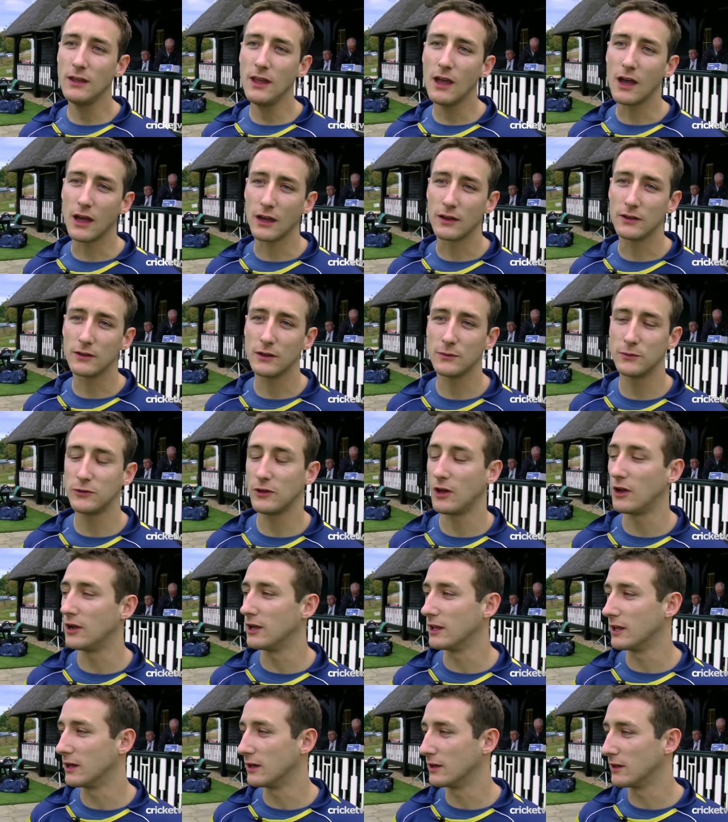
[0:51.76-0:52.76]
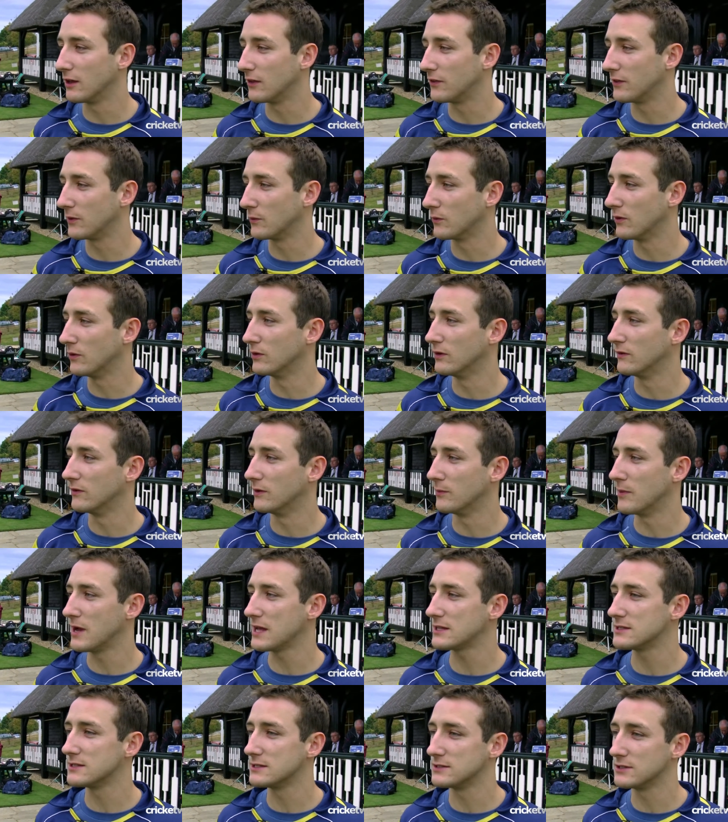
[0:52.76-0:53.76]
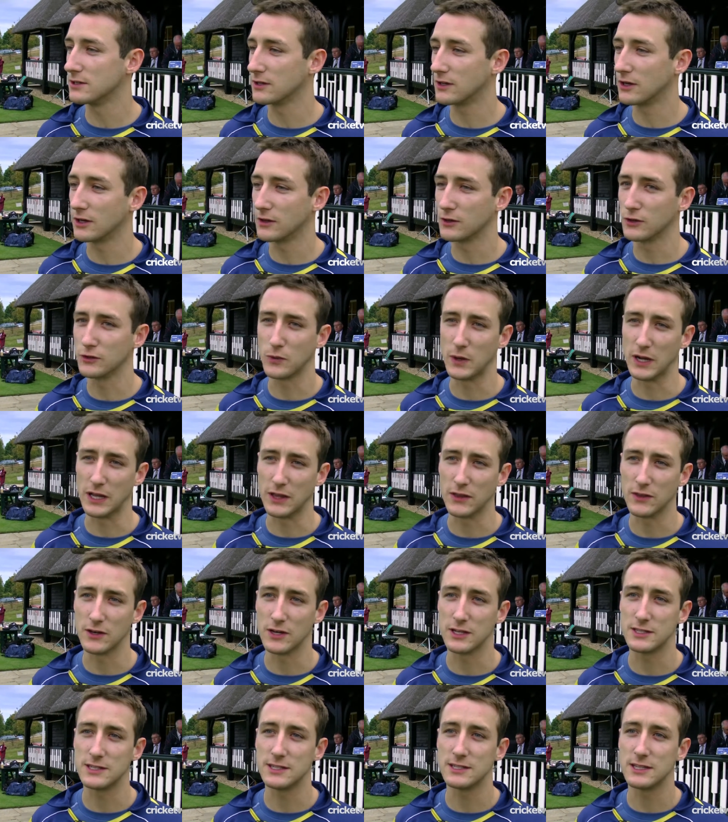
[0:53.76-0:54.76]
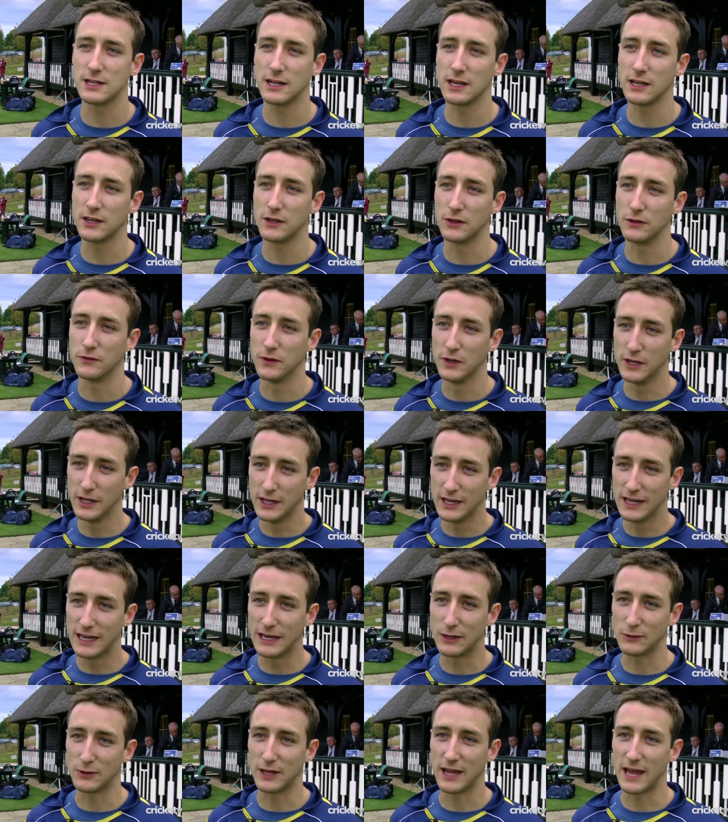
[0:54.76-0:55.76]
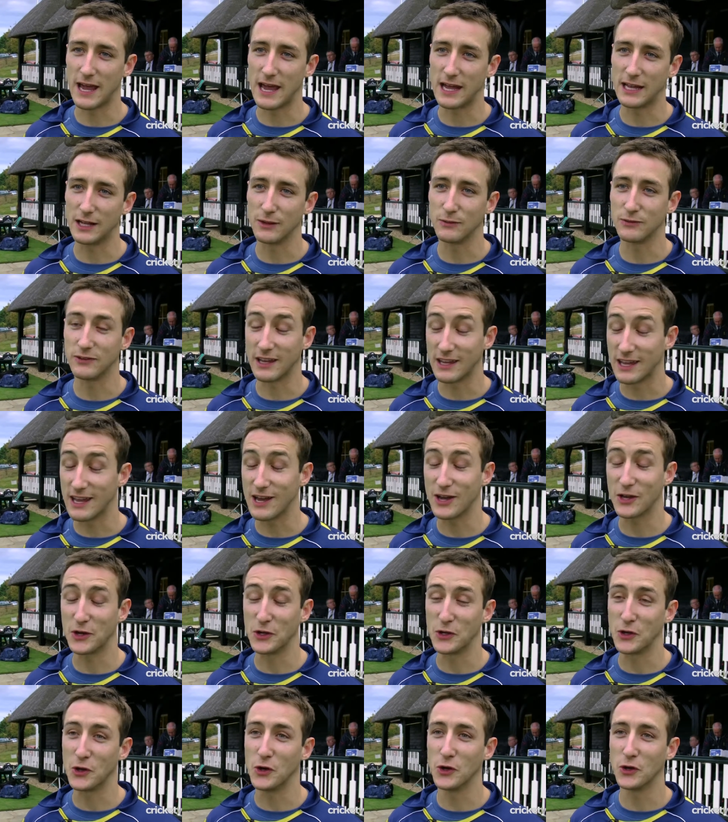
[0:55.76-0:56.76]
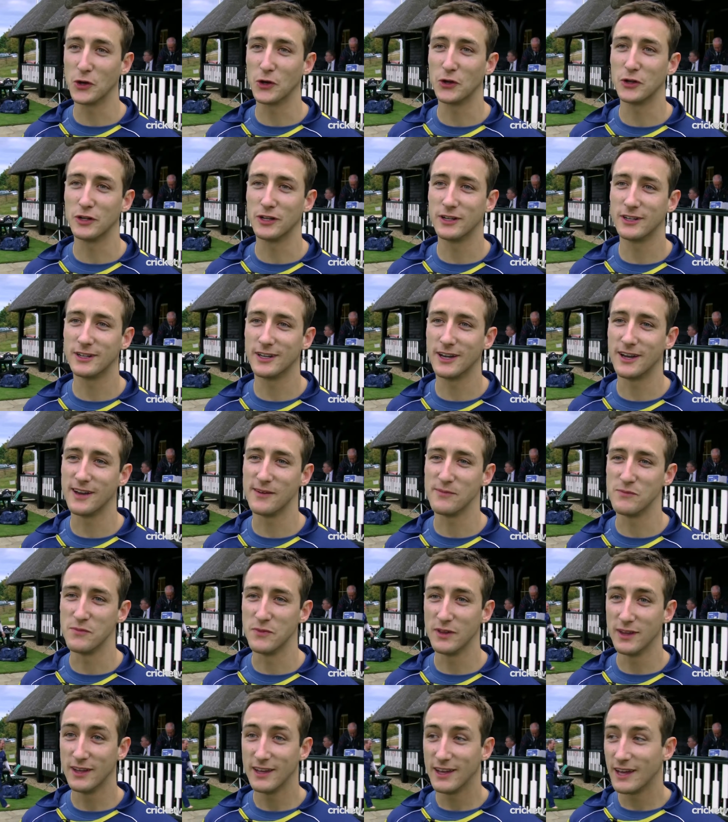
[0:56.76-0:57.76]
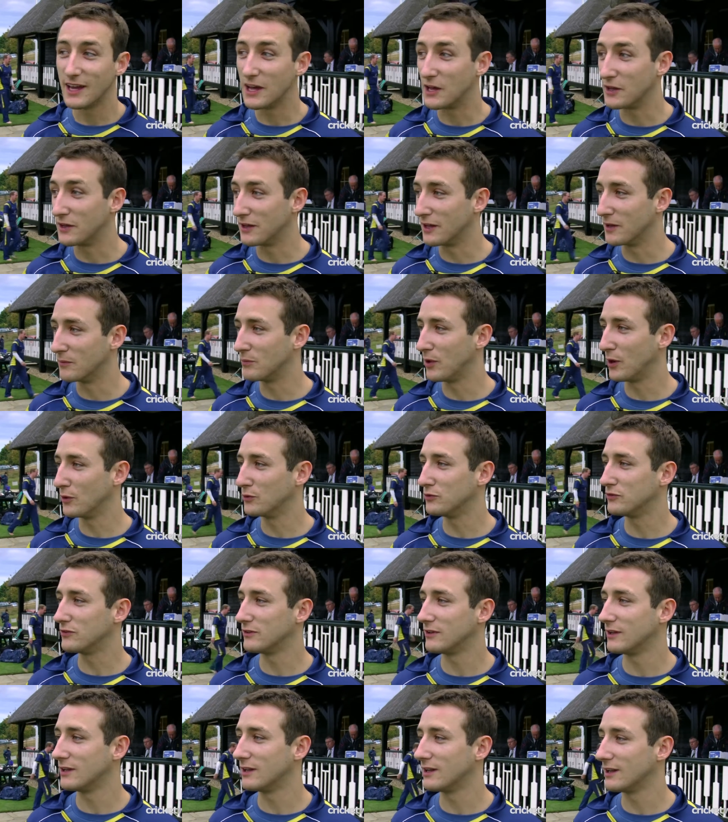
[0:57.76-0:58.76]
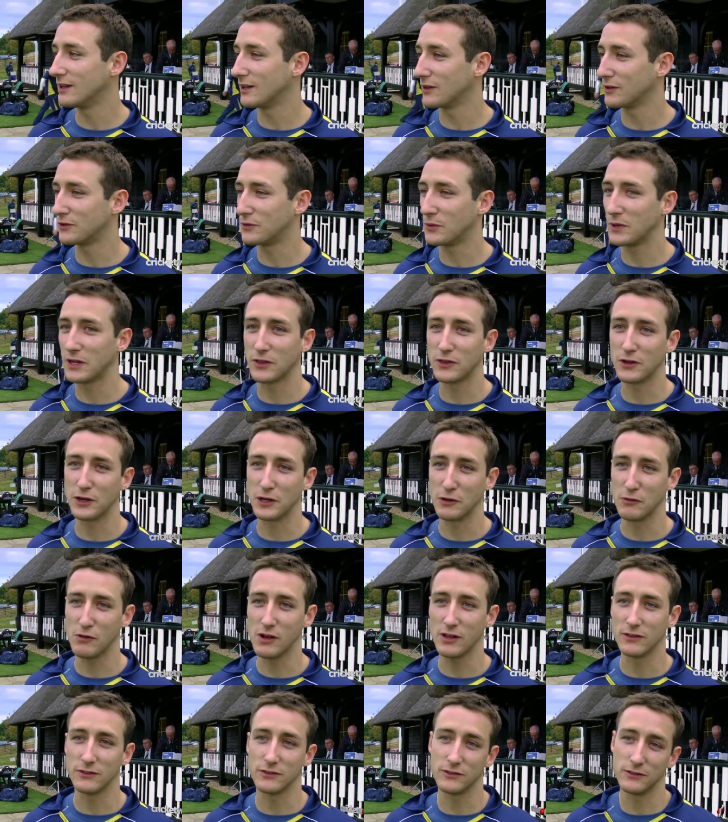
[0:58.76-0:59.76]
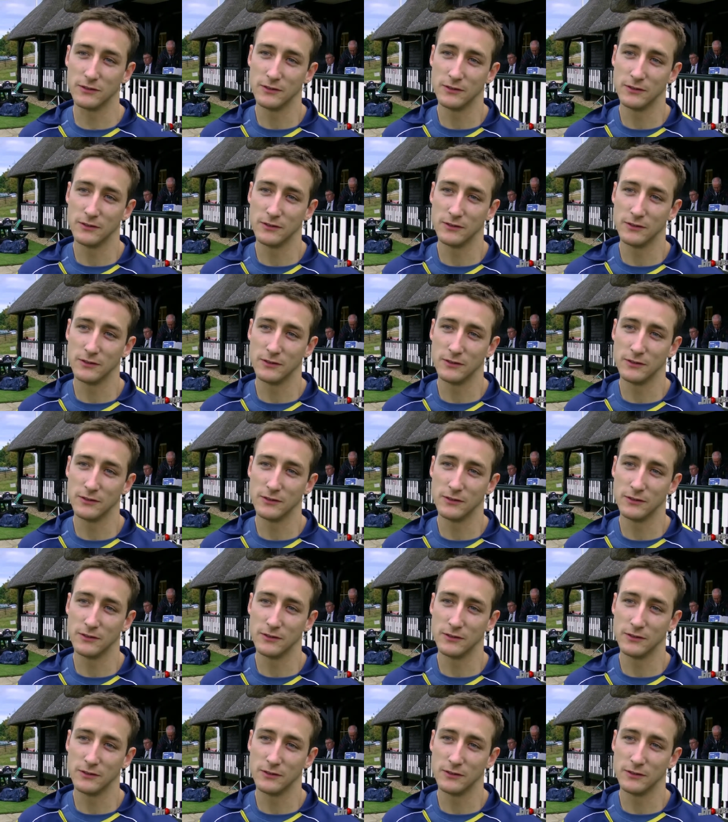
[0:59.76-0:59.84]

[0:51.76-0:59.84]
Yeah, certainly. I think all of the batters that kind of got 20, 30 today could have held their hand up saying, yeah, I could have gone on and posted another 20, 30 runs.